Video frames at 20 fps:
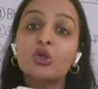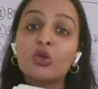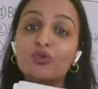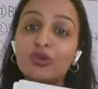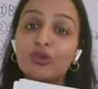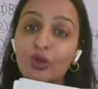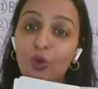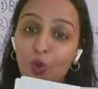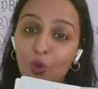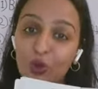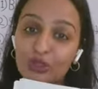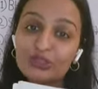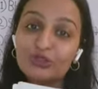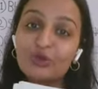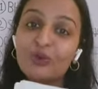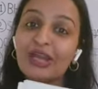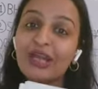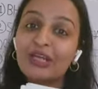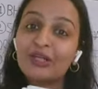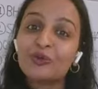you will
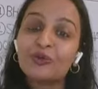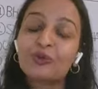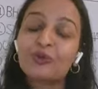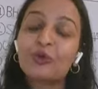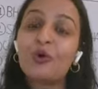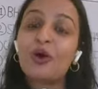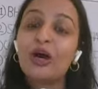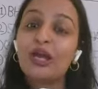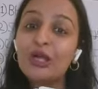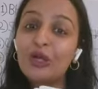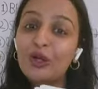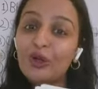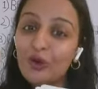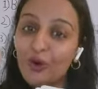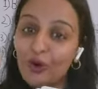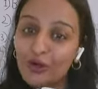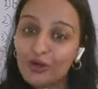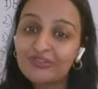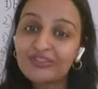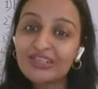also get to know a
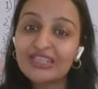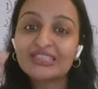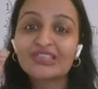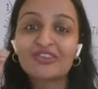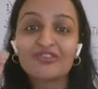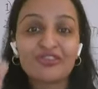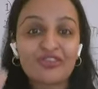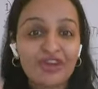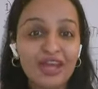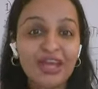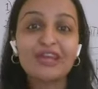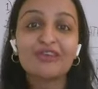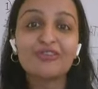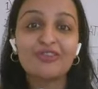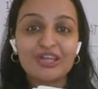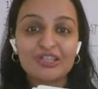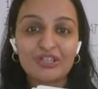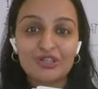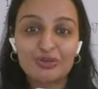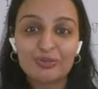lot of these rare
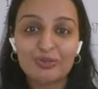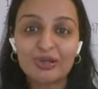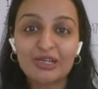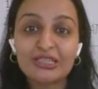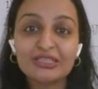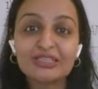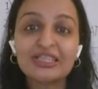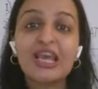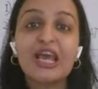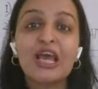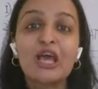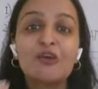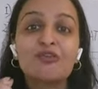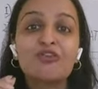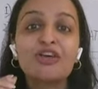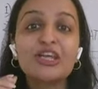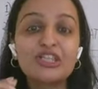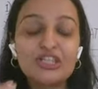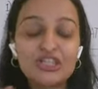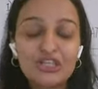vegetables
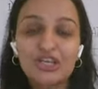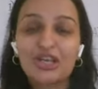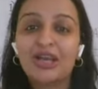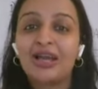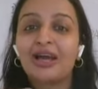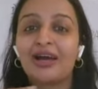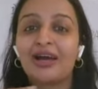which